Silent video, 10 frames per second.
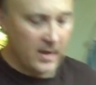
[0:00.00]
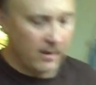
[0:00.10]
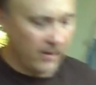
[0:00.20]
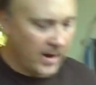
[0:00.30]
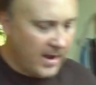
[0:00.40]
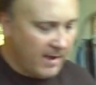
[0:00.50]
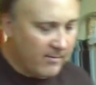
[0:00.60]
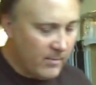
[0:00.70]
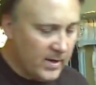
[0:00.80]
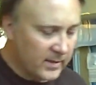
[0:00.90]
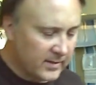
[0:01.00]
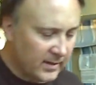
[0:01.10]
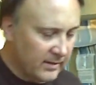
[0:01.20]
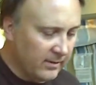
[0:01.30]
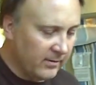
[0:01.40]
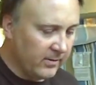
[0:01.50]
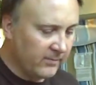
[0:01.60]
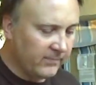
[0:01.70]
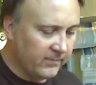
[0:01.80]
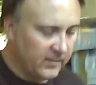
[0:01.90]
Now I have a mix. I didn't know
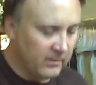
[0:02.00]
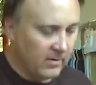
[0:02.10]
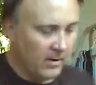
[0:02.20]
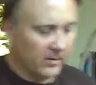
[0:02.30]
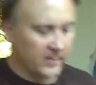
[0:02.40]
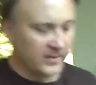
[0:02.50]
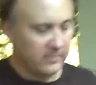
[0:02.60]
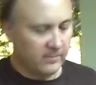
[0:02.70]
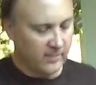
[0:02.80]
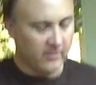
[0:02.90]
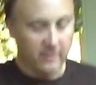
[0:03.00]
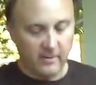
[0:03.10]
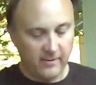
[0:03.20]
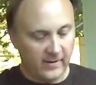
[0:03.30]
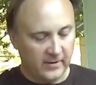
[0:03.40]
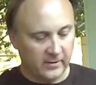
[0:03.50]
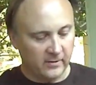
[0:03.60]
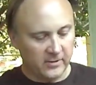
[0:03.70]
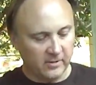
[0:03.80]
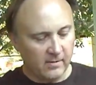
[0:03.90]
you noticed, or if I
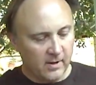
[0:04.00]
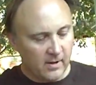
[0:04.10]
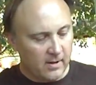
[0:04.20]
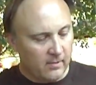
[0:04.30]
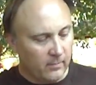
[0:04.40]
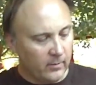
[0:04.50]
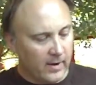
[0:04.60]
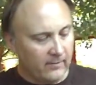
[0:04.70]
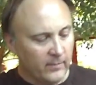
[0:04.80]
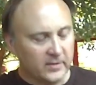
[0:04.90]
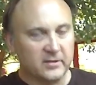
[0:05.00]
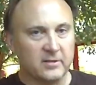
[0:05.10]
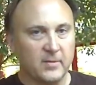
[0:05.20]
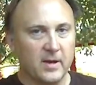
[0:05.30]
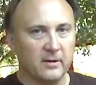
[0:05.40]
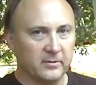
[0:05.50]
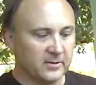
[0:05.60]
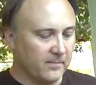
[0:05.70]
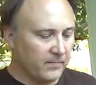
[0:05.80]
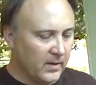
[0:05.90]
told you. Well, we have a mix of
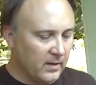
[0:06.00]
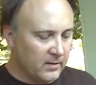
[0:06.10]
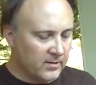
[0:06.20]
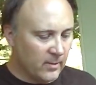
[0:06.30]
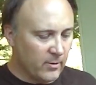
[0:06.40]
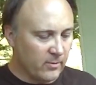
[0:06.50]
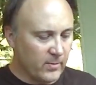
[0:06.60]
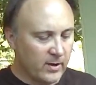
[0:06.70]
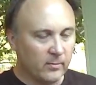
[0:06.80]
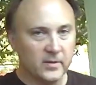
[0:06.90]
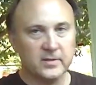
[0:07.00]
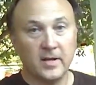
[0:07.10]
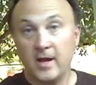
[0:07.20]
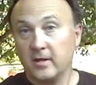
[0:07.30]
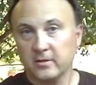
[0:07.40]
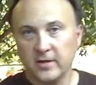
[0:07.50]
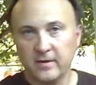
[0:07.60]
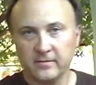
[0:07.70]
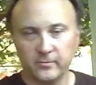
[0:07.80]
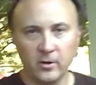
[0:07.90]
tomatoes. Some are the big ones, and I actually
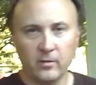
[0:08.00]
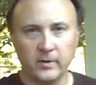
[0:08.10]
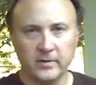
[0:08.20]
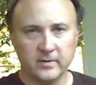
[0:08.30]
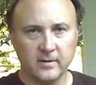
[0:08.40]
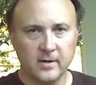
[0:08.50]
have some Romas.